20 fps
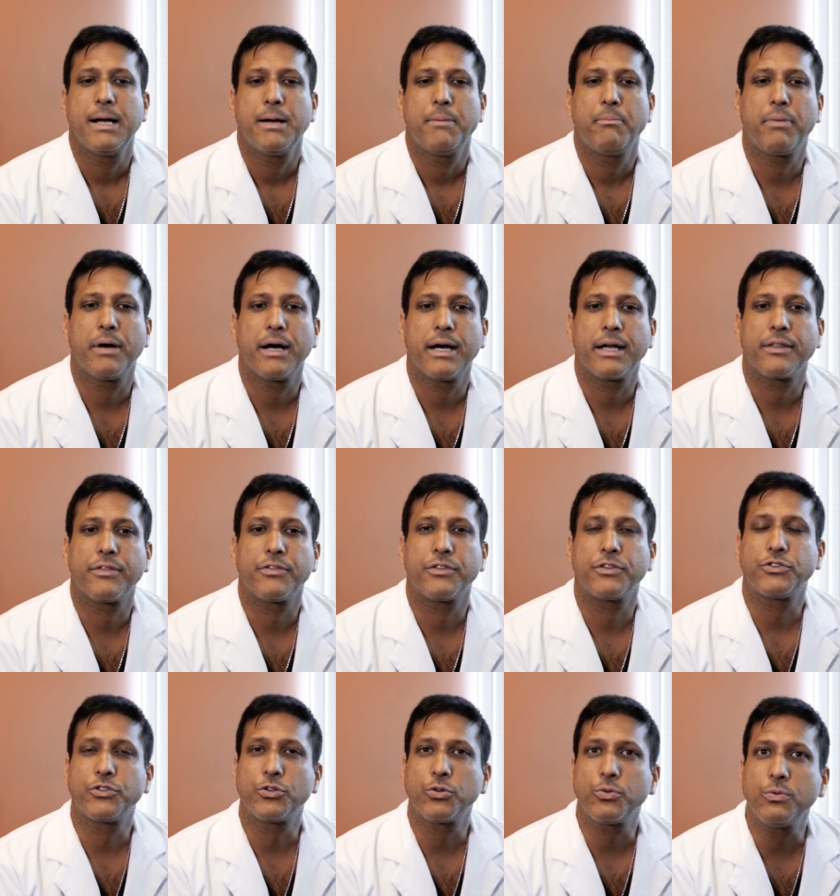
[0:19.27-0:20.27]
but the
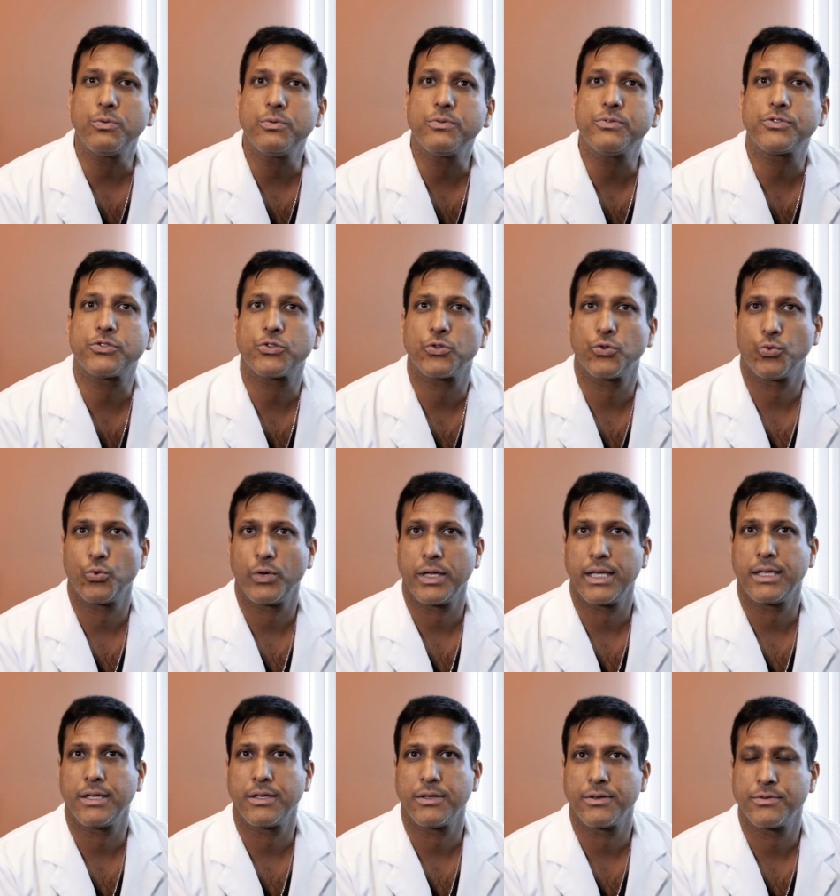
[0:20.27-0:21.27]
tools we
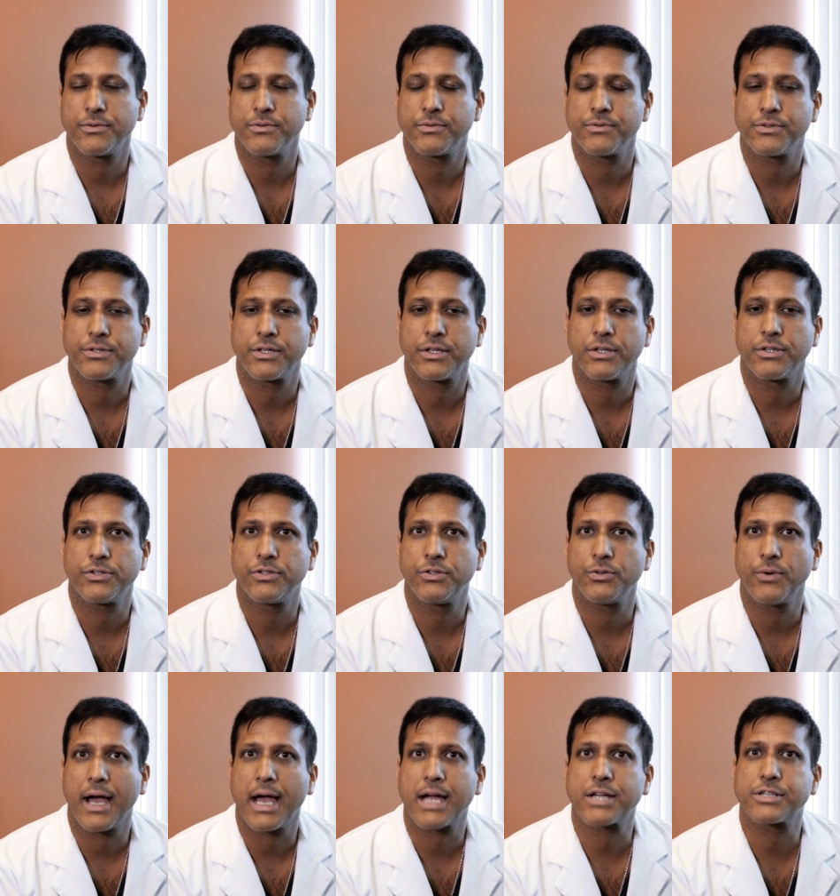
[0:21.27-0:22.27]
use to
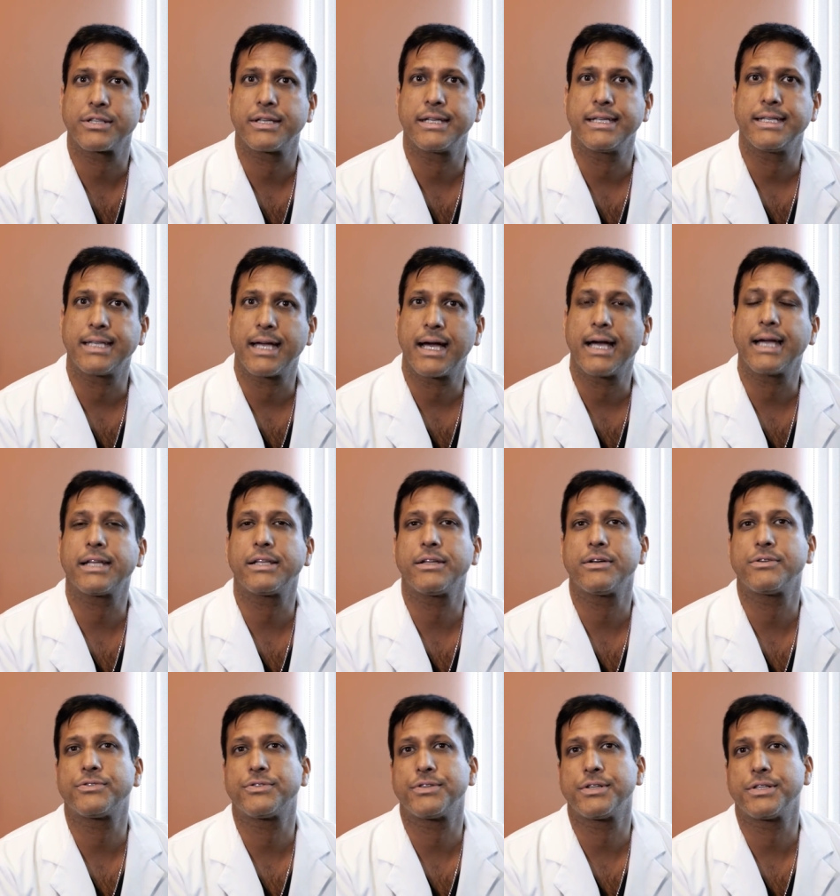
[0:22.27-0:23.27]
actually
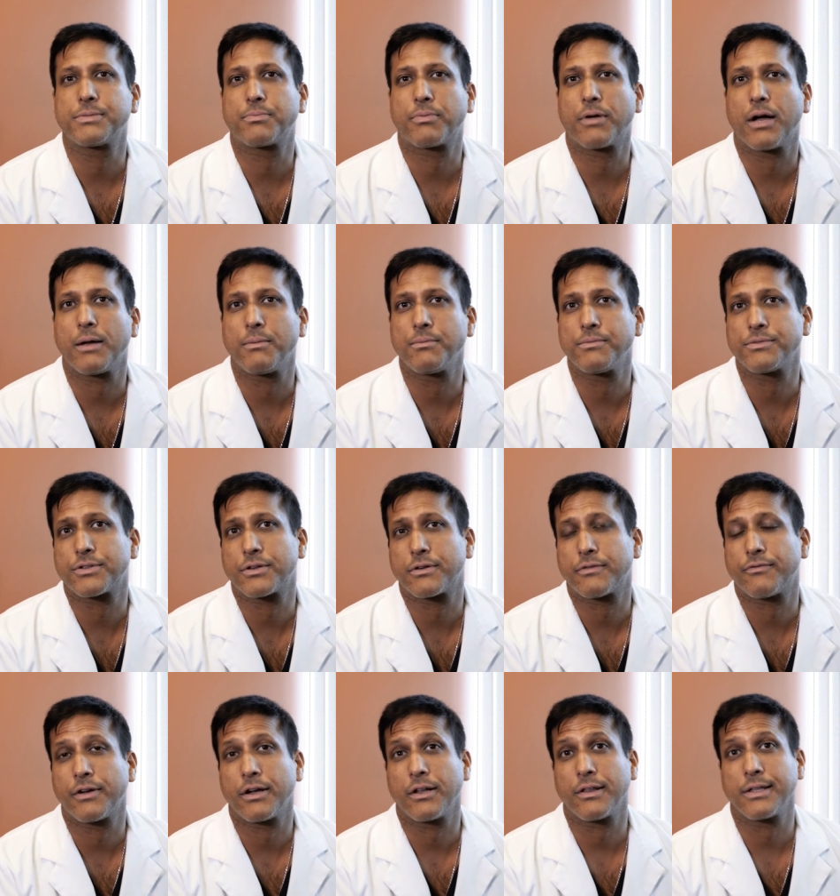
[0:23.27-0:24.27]
diagnose these problems are
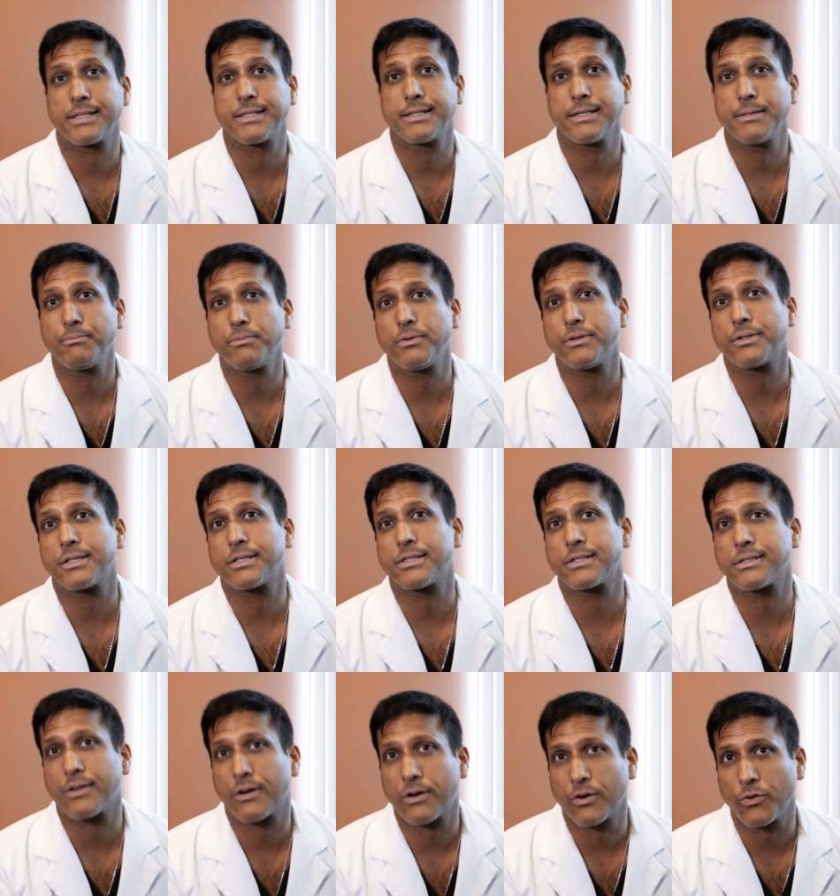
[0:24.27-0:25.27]
fairly simple to
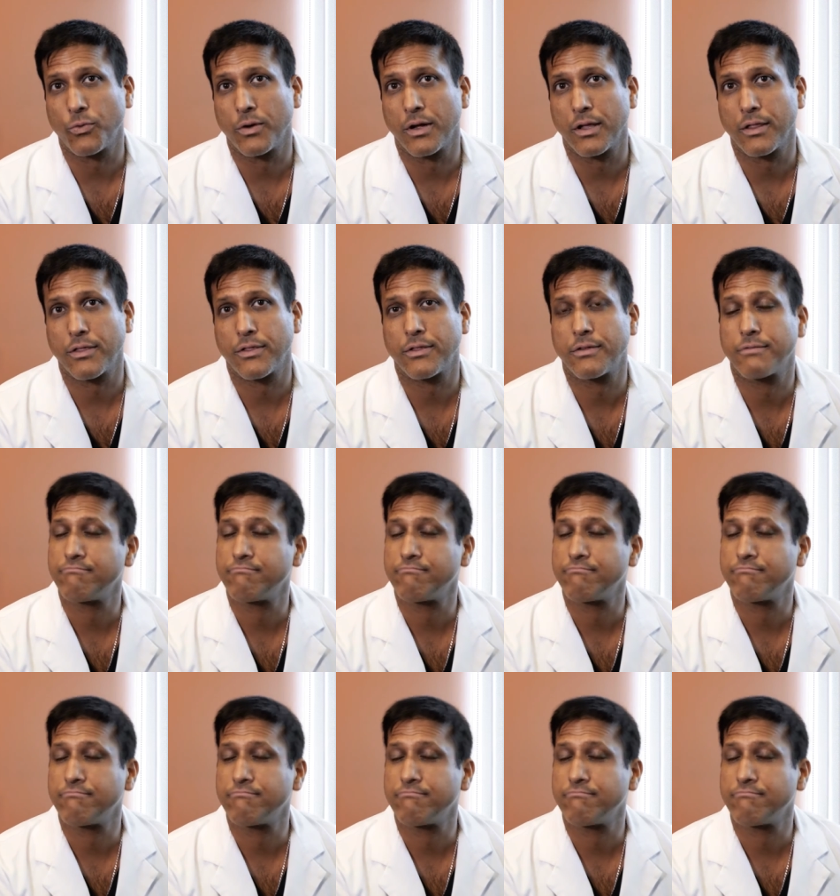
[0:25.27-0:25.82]
start with.